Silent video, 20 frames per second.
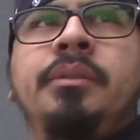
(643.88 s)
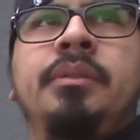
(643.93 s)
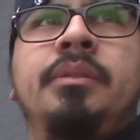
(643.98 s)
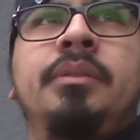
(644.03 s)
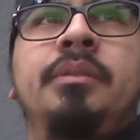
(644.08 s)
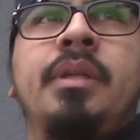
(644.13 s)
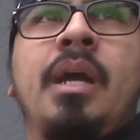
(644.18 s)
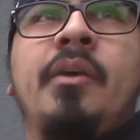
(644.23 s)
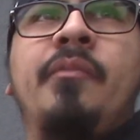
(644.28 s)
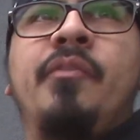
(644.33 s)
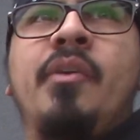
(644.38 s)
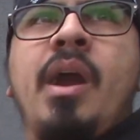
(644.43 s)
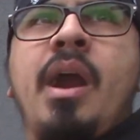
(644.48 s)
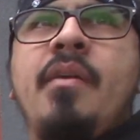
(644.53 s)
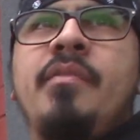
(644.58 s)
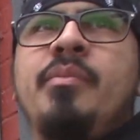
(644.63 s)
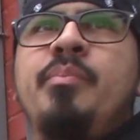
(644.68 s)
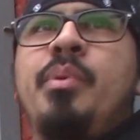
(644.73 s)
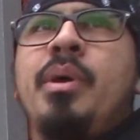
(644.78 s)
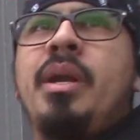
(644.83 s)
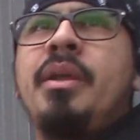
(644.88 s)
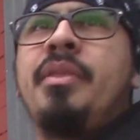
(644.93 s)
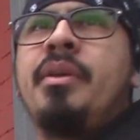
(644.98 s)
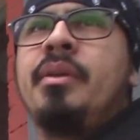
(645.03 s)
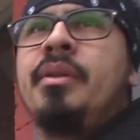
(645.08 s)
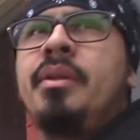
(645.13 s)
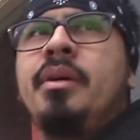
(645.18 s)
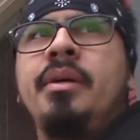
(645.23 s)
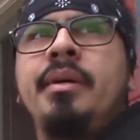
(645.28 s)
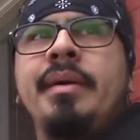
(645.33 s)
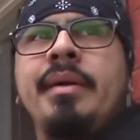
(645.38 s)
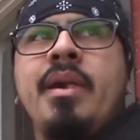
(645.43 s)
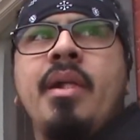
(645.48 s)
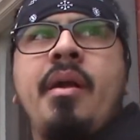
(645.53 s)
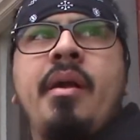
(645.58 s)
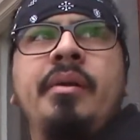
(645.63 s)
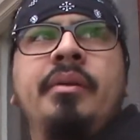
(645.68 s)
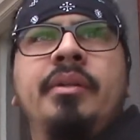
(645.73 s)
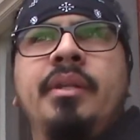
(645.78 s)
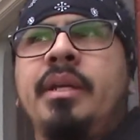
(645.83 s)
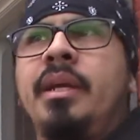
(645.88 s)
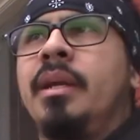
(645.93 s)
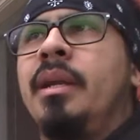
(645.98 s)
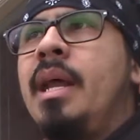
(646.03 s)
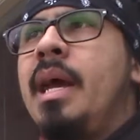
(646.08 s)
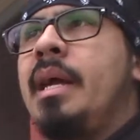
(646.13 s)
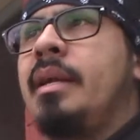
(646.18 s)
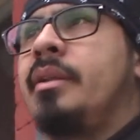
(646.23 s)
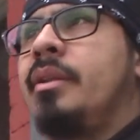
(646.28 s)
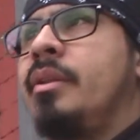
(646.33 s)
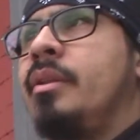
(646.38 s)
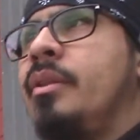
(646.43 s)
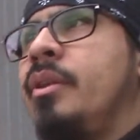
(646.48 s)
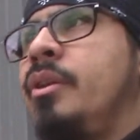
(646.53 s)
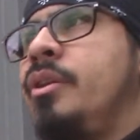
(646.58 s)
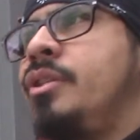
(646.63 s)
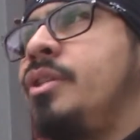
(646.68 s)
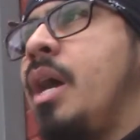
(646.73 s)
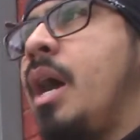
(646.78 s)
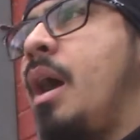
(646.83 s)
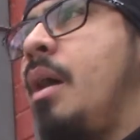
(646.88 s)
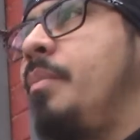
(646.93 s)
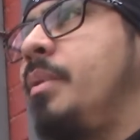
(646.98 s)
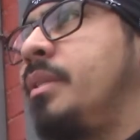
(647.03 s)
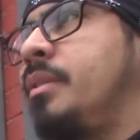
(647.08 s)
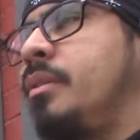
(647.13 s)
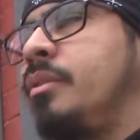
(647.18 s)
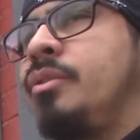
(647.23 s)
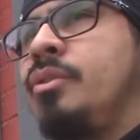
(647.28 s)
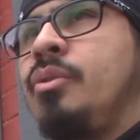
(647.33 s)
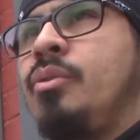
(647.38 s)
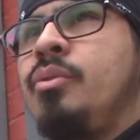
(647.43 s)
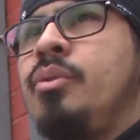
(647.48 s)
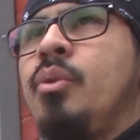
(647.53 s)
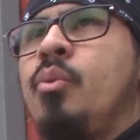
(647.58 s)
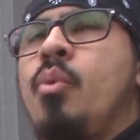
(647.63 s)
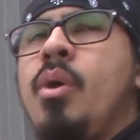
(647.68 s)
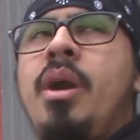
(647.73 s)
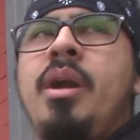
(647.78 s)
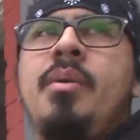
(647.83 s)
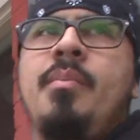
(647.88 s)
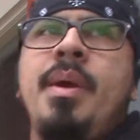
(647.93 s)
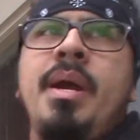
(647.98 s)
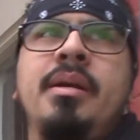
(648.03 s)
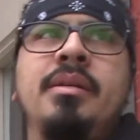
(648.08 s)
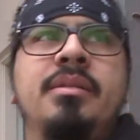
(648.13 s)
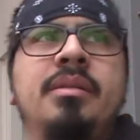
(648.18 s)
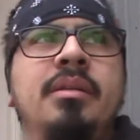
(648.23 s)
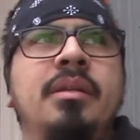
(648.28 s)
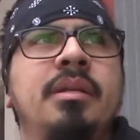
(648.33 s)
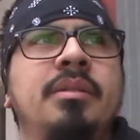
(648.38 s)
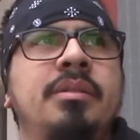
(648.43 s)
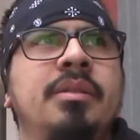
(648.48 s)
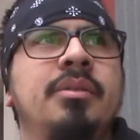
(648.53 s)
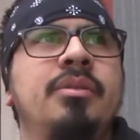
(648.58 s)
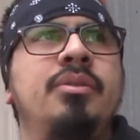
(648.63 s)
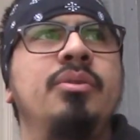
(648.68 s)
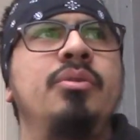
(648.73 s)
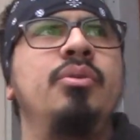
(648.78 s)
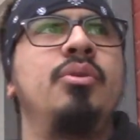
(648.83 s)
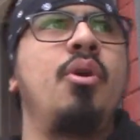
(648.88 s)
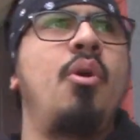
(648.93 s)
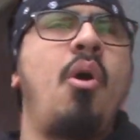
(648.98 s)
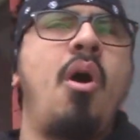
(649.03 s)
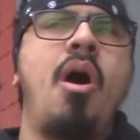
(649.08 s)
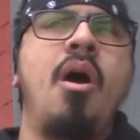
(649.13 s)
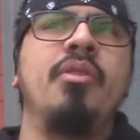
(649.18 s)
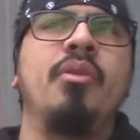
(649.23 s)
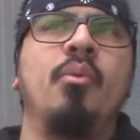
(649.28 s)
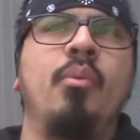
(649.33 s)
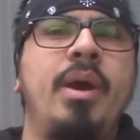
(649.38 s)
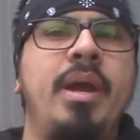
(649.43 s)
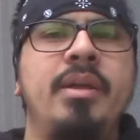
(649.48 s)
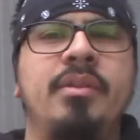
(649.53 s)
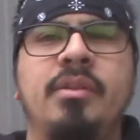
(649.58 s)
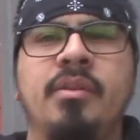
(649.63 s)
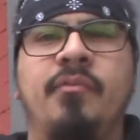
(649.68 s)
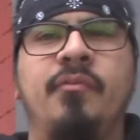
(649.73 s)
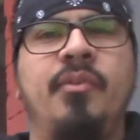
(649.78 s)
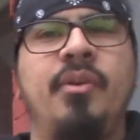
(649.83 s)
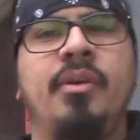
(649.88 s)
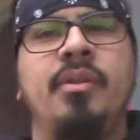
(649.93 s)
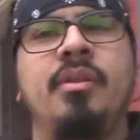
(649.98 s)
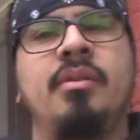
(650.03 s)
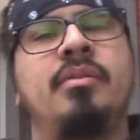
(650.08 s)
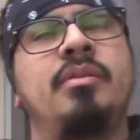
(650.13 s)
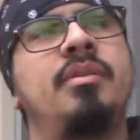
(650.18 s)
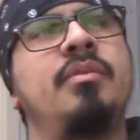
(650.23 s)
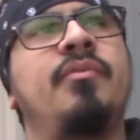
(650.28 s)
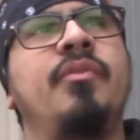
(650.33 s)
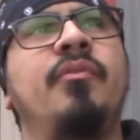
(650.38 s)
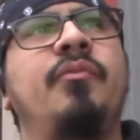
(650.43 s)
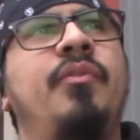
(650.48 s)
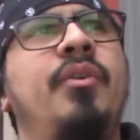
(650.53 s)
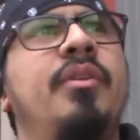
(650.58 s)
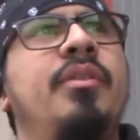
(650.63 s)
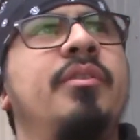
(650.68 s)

Now for everybody, the elect, their job is to do the work, man. It's to go all the way, to fulfill the